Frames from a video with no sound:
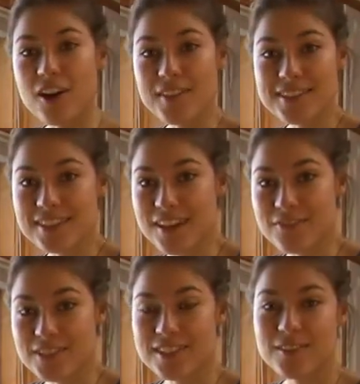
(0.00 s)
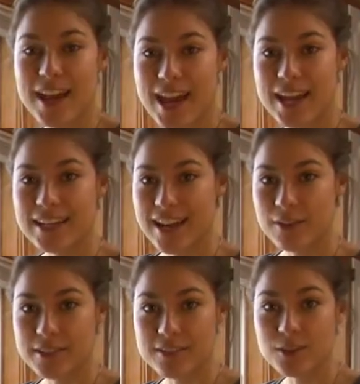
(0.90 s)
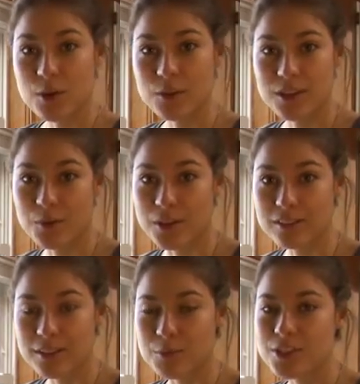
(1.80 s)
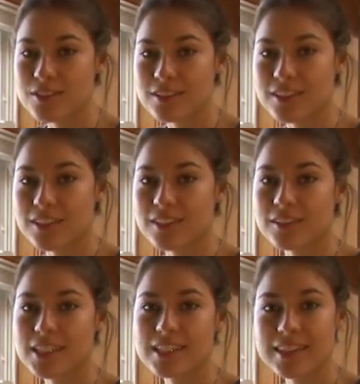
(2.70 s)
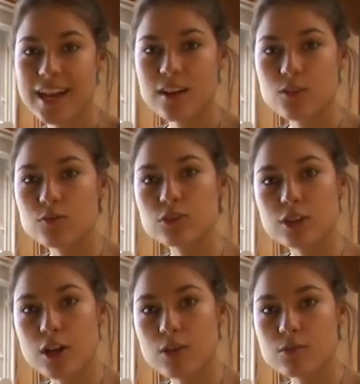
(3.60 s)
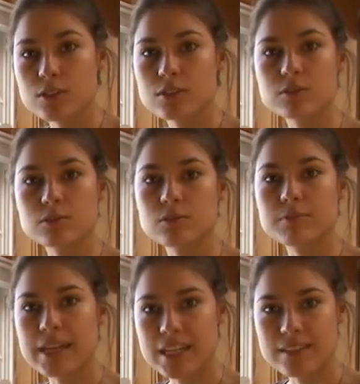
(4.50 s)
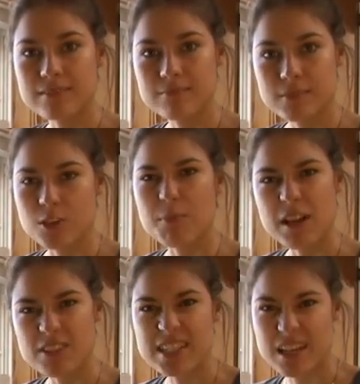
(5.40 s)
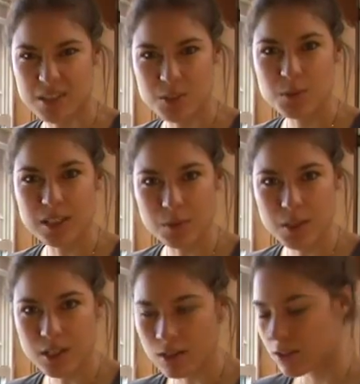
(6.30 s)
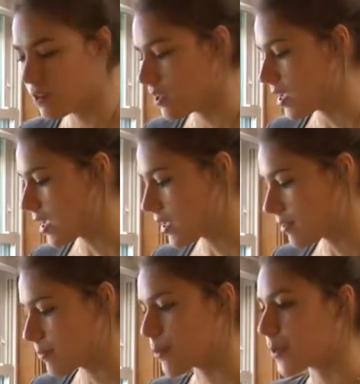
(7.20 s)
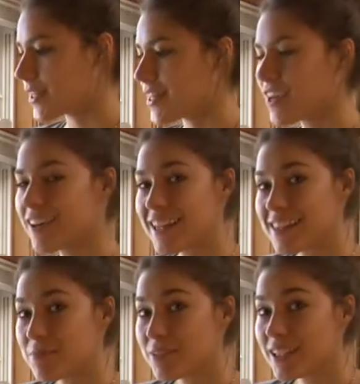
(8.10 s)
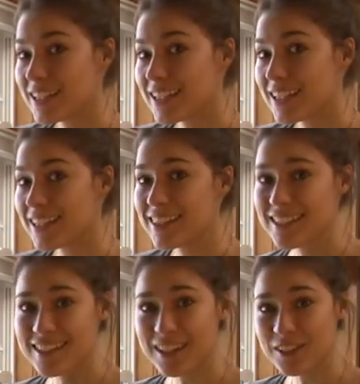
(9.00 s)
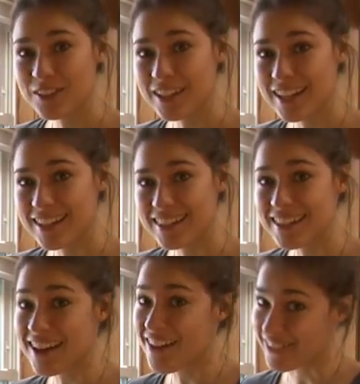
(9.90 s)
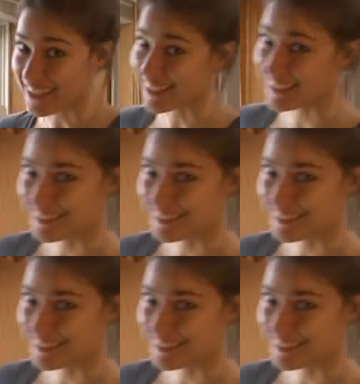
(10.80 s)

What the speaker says: all that's left to add now is the coconut oil, and we're just gonna heat that over low to make it, melt it down into a liquid and pour it in there, and then we're gonna get this sucker in the oven.